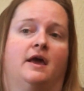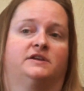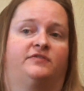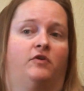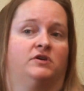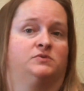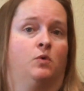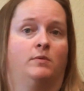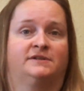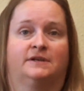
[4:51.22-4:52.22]
as far as
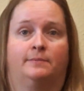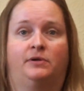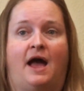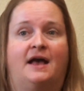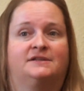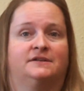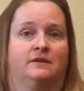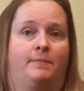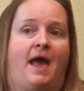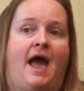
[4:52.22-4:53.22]
what was in a plaza in
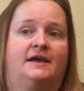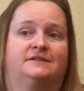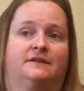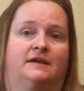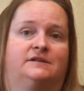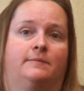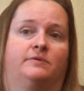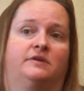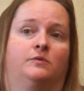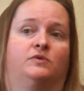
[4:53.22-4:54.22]
the past and that type
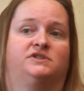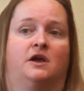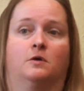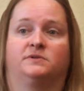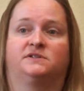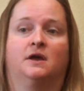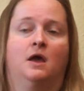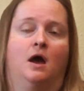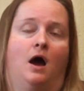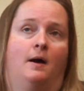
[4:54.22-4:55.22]
of thing, which helps
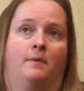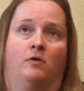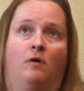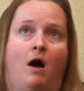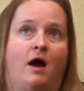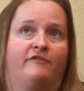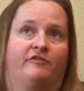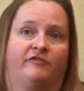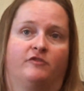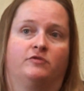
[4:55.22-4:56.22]
a lot
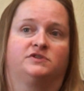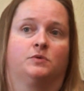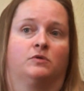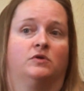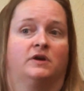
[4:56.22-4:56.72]
for folks who are